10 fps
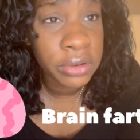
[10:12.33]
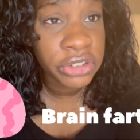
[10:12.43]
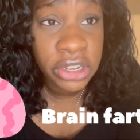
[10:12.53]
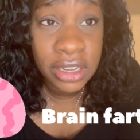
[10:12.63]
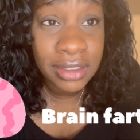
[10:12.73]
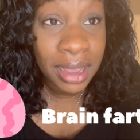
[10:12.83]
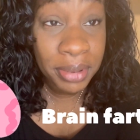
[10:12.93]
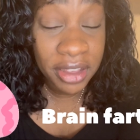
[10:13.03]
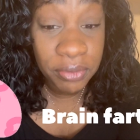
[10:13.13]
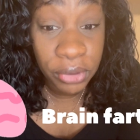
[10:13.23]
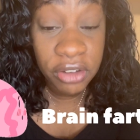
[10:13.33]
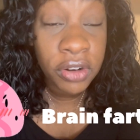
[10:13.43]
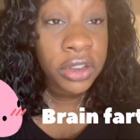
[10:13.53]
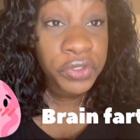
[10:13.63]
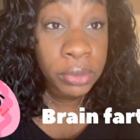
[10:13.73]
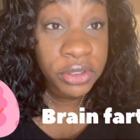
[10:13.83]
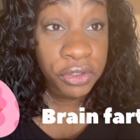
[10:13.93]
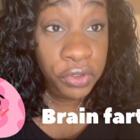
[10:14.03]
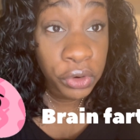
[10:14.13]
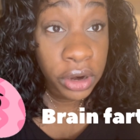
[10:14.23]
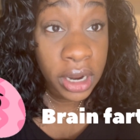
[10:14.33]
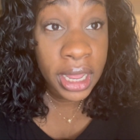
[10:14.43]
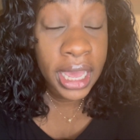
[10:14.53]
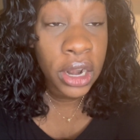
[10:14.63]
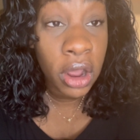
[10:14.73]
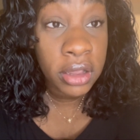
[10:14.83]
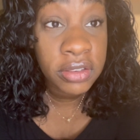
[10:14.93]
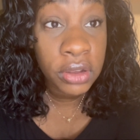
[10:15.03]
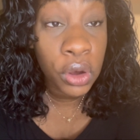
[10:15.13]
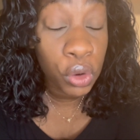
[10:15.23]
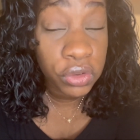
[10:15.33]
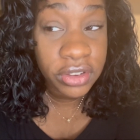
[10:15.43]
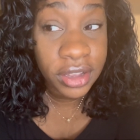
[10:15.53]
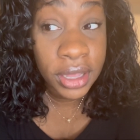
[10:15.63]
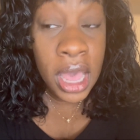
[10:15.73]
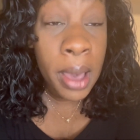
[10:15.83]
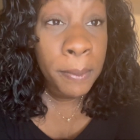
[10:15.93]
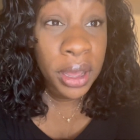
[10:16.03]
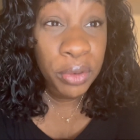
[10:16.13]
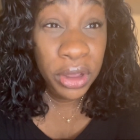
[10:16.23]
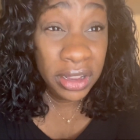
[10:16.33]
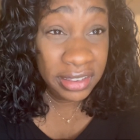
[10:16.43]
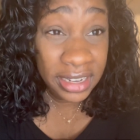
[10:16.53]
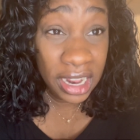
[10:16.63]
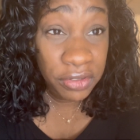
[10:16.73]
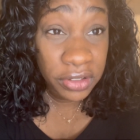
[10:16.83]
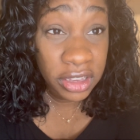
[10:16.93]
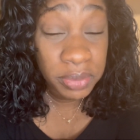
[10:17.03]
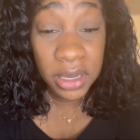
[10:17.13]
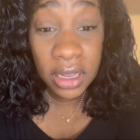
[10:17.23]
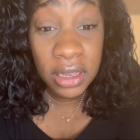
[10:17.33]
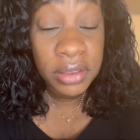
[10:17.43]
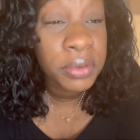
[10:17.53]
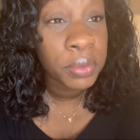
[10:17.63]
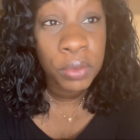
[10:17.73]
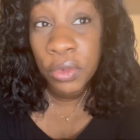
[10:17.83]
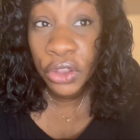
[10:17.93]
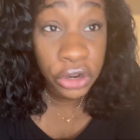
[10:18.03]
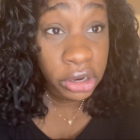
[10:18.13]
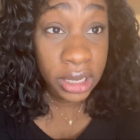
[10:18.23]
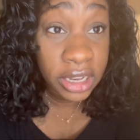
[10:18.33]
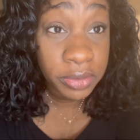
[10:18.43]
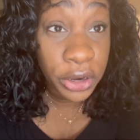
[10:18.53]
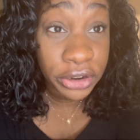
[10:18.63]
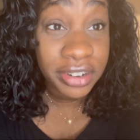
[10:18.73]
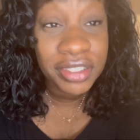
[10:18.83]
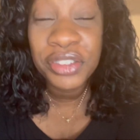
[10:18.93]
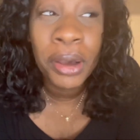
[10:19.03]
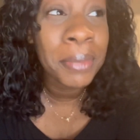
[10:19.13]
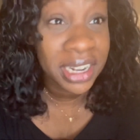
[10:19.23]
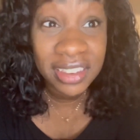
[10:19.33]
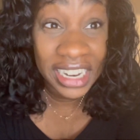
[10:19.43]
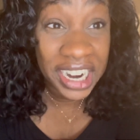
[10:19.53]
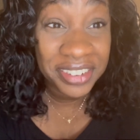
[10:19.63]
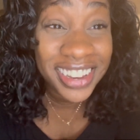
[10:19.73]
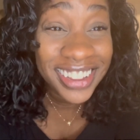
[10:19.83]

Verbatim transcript: Jeez, I'll be having brain farts. From Sephora and also Ulta. But we're going to sit down for this because your girl legs hurting. So I'm about to sit down.